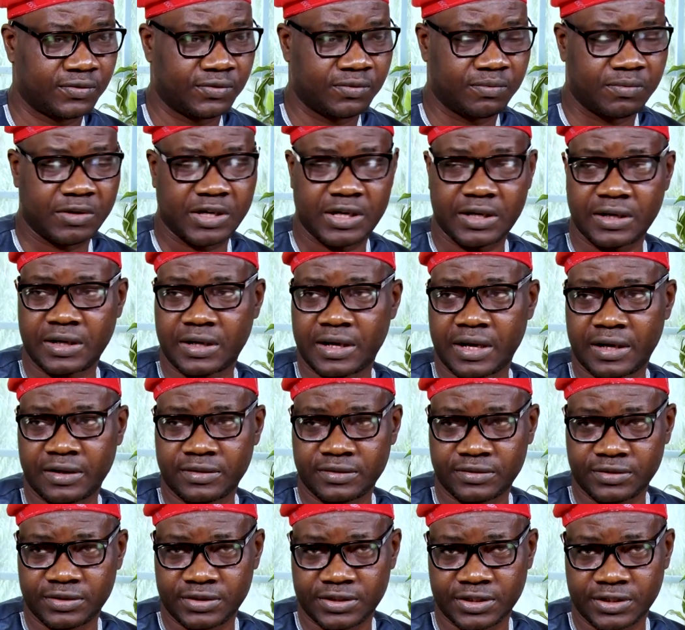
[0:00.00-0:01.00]
Umar
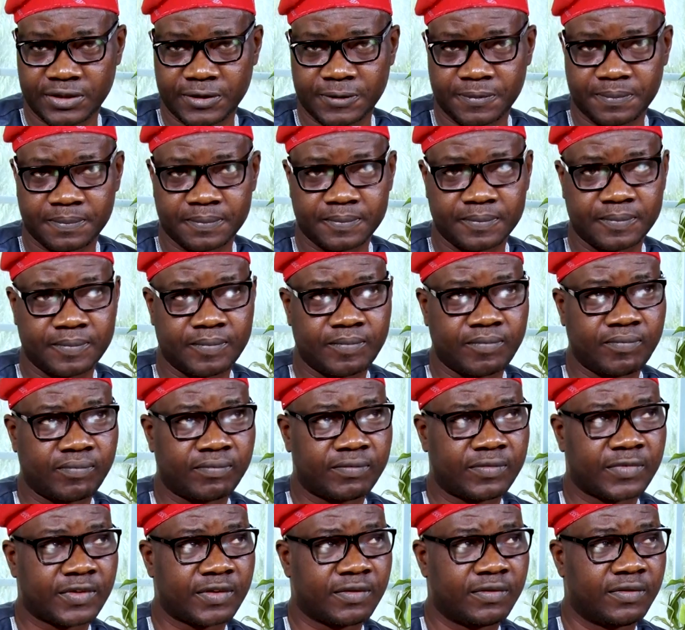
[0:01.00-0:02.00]
Ganduje
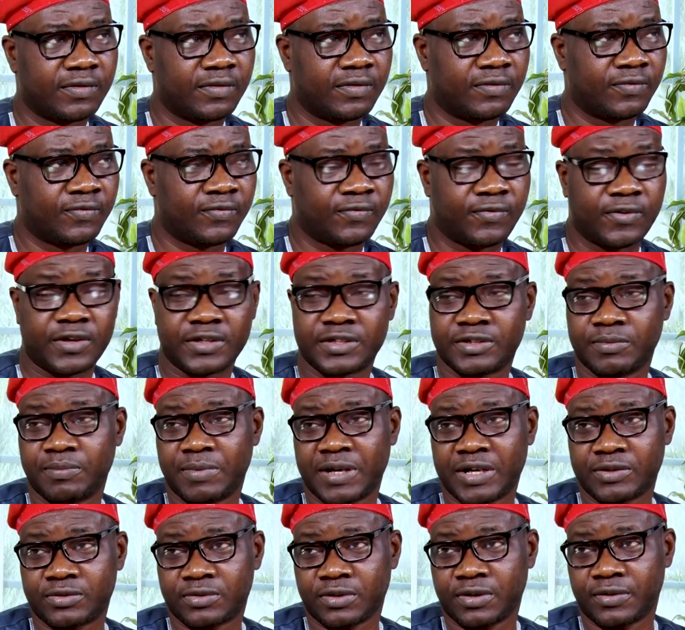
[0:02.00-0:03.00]
fought the
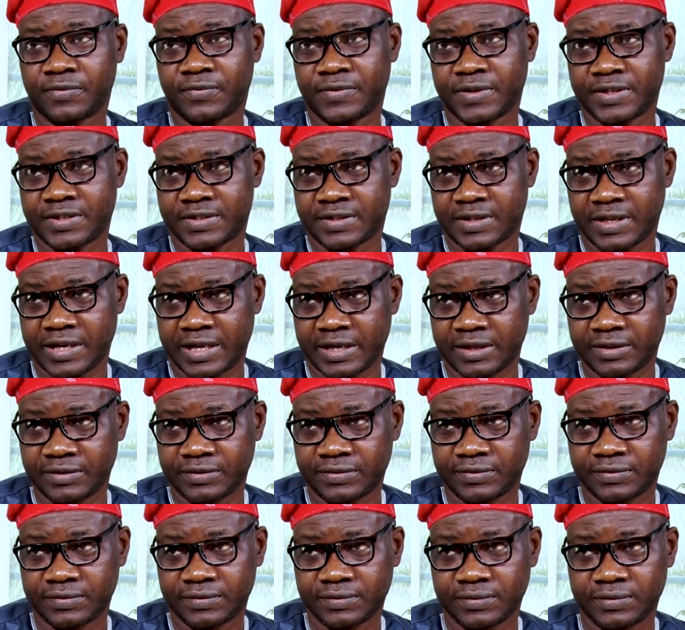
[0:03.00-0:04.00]
battle of his
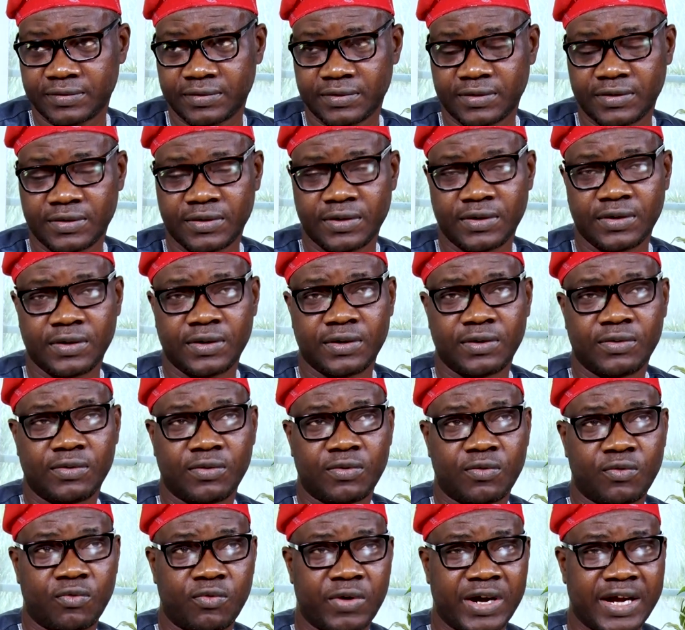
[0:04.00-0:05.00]
life
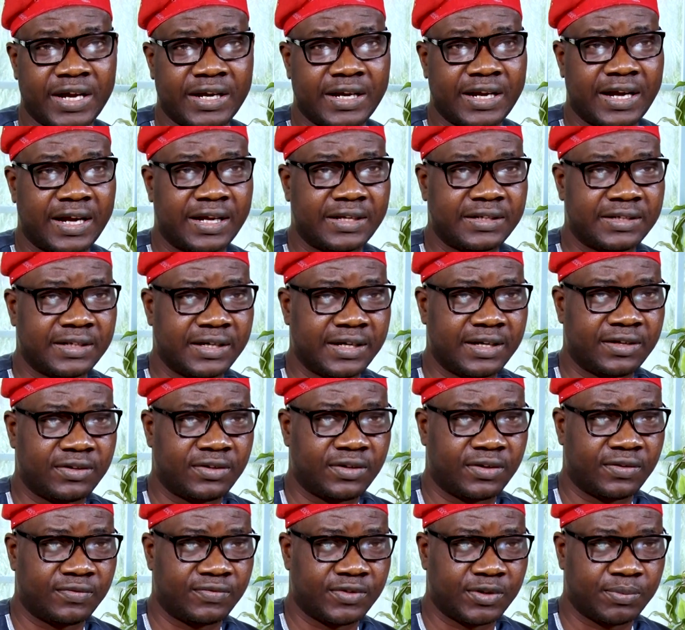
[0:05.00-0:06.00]
when, at the end
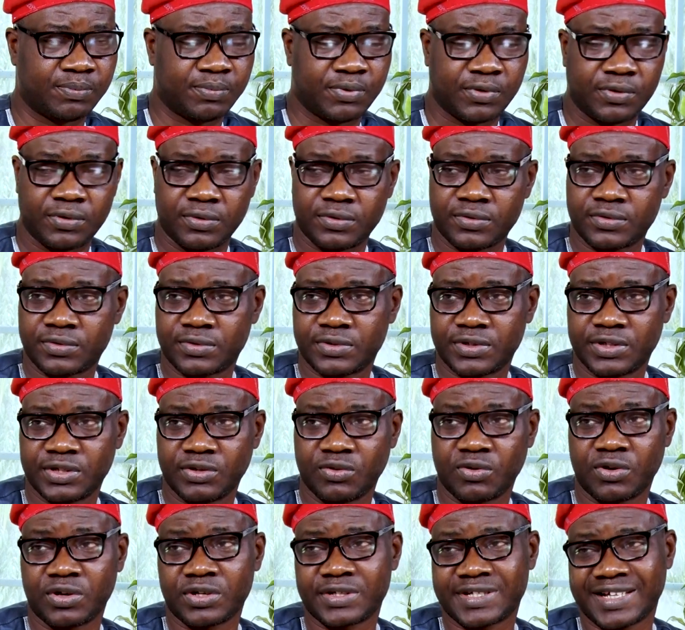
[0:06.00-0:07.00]
of the polls, he
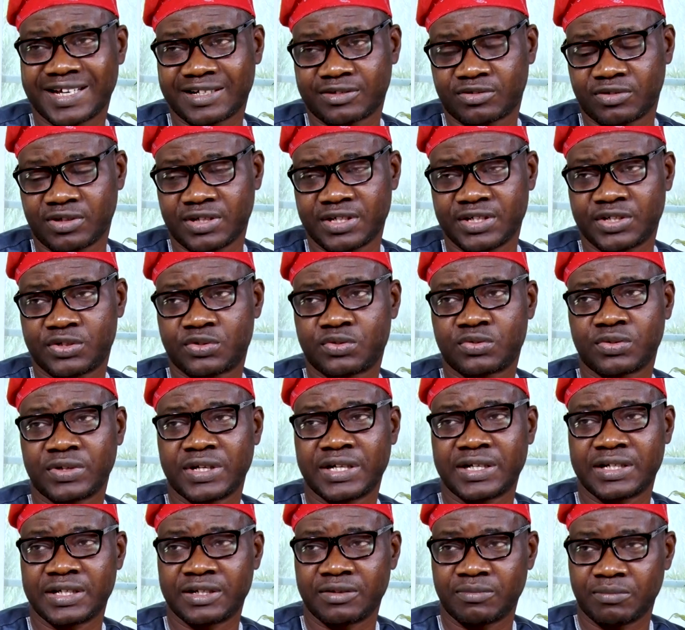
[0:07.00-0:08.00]
was actually
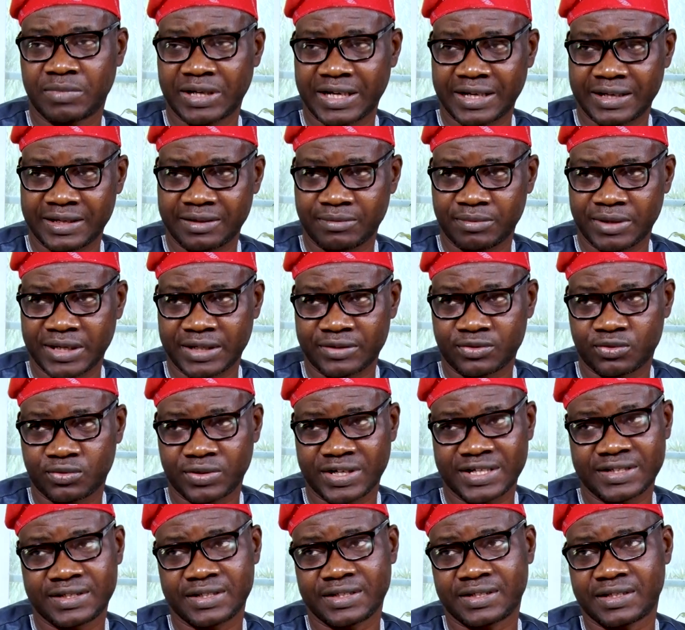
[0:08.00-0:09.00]
trailing by about
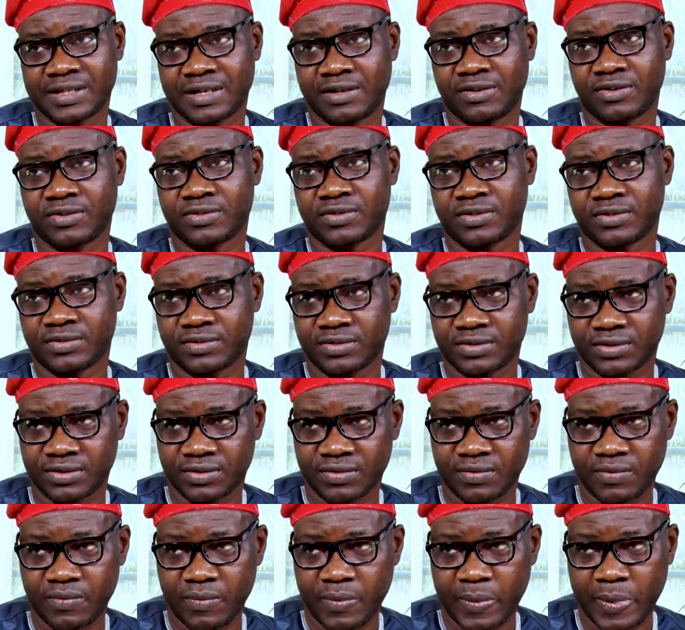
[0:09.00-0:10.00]
20,000,
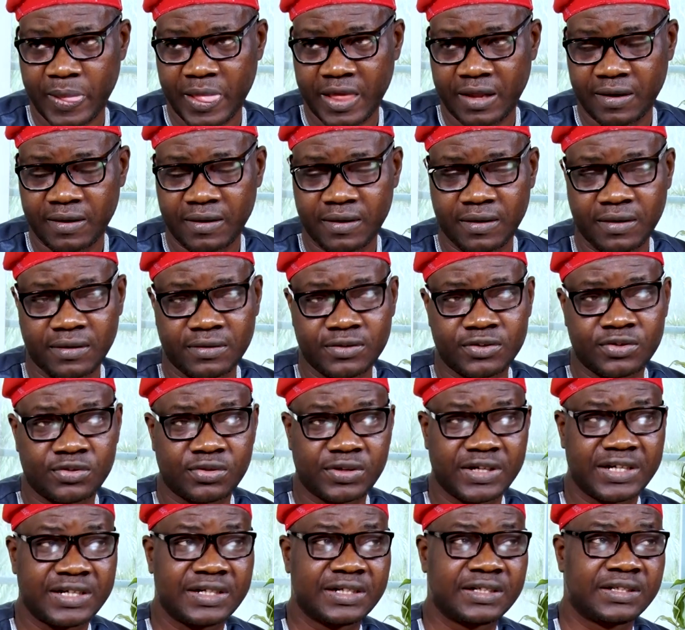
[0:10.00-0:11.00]

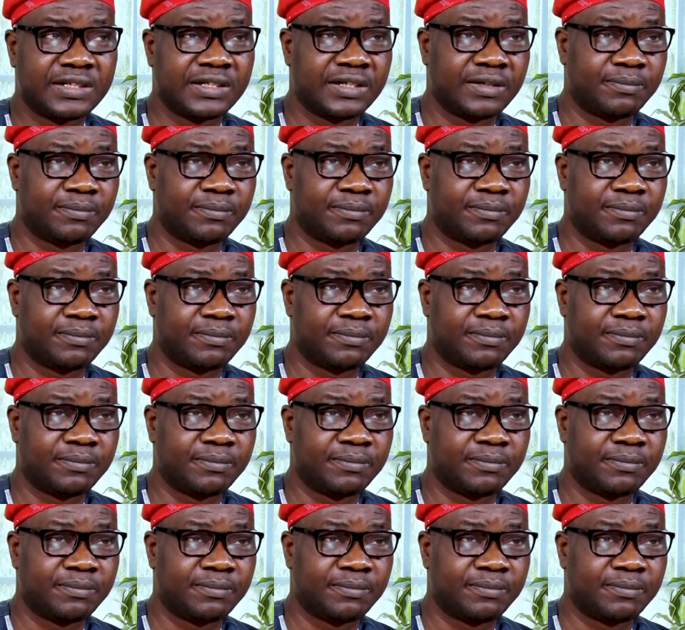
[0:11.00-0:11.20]
trailing